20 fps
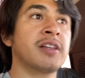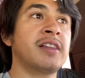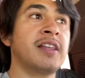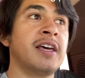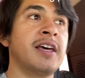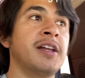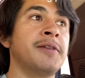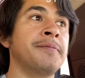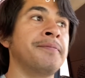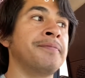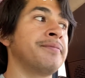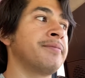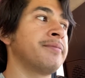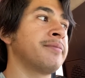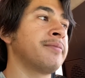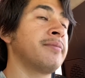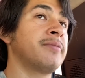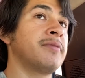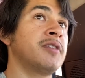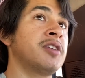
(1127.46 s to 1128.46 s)
then
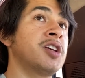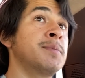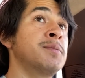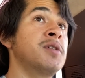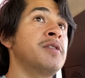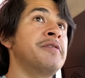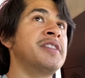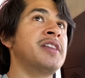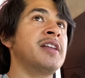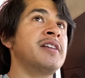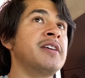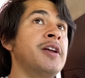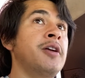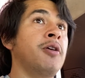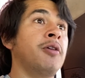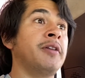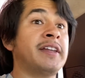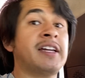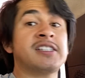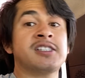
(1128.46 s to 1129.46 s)
you're moving the needle,
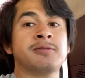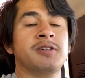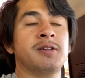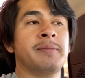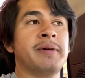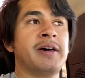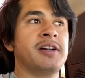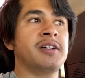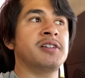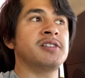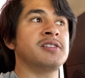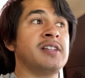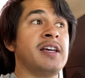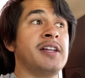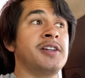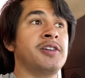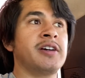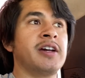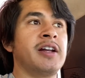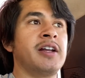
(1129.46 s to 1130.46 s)
and that's what matters, and
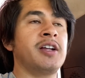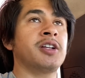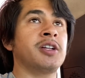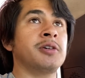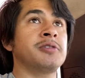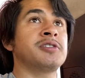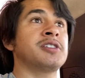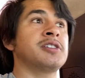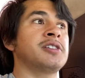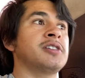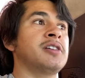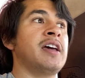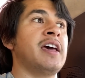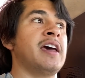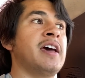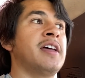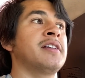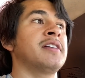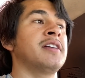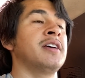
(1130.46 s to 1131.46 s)
you're getting closer.
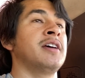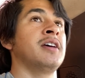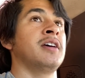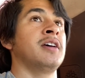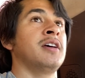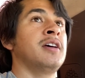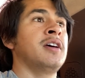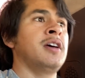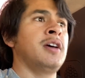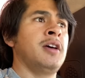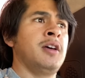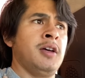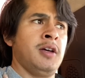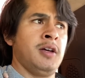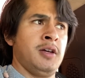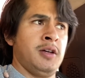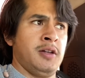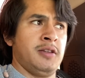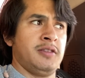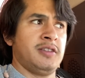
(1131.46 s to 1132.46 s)
And
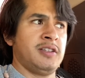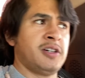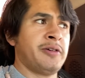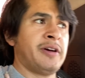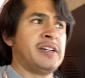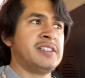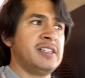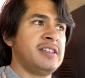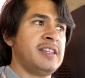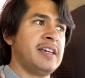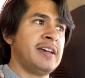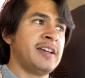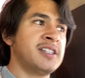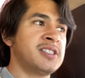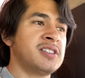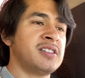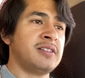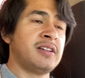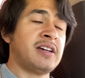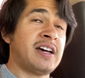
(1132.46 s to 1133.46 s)
the crazy thing
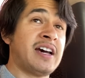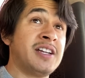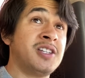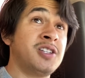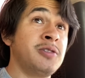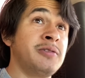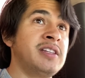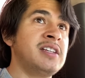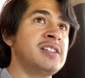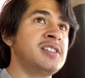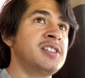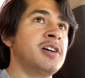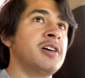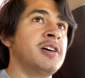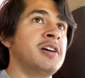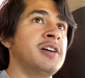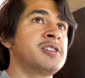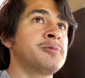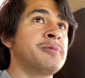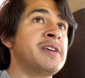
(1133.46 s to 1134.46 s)
is, I do these
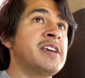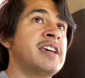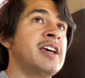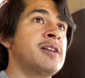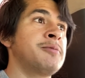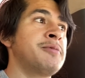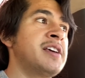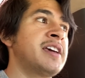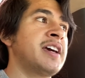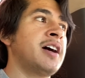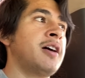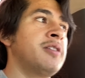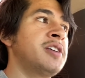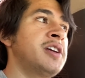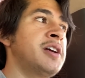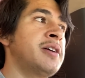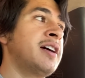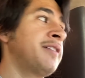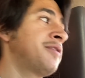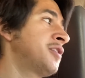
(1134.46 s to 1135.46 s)
yards week in, week out,
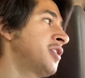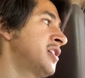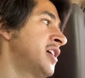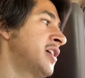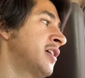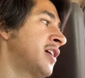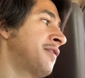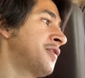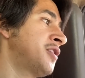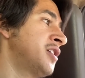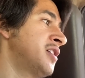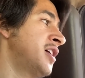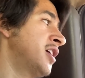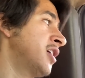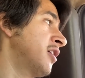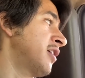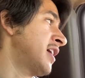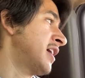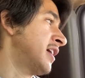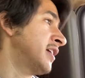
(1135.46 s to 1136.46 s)
year after year after
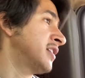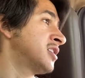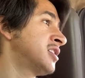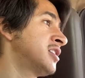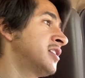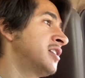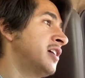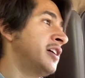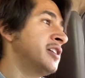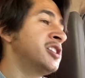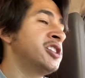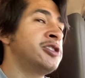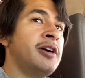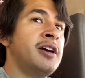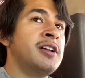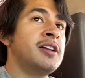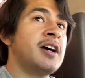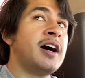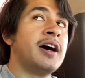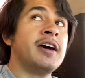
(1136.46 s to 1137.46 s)
year, and to the
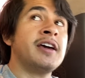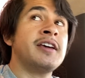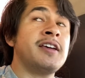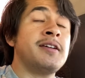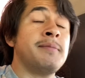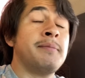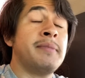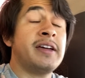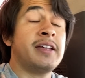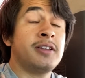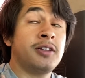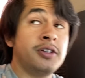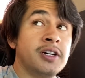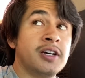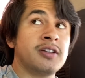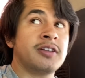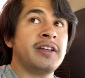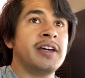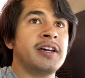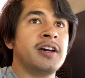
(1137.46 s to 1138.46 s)
untrained eye, it might look
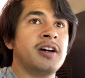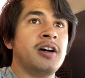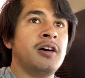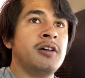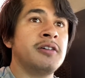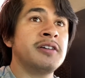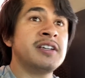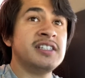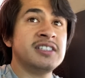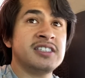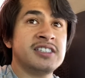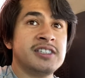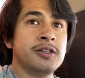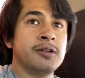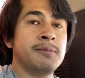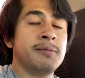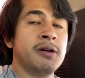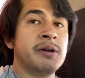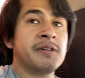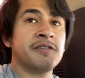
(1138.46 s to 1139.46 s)
like, oh, he's still
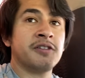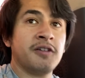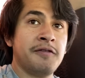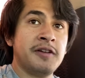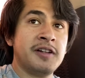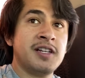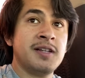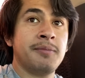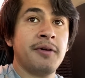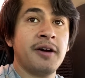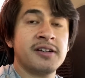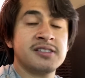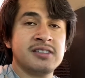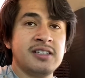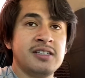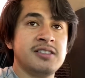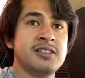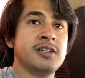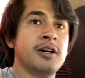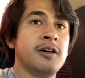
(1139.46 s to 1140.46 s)
mowing for $50
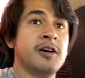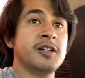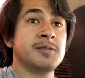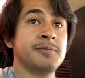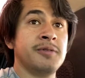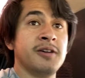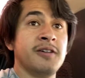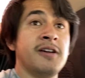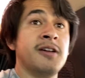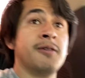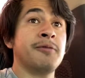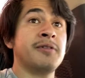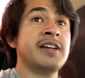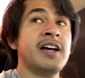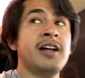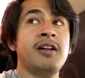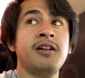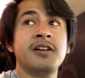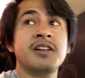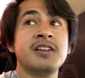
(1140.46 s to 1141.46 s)
these yards. But in
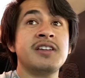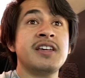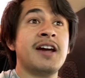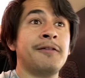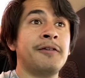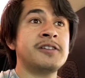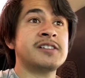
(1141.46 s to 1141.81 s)
reality, every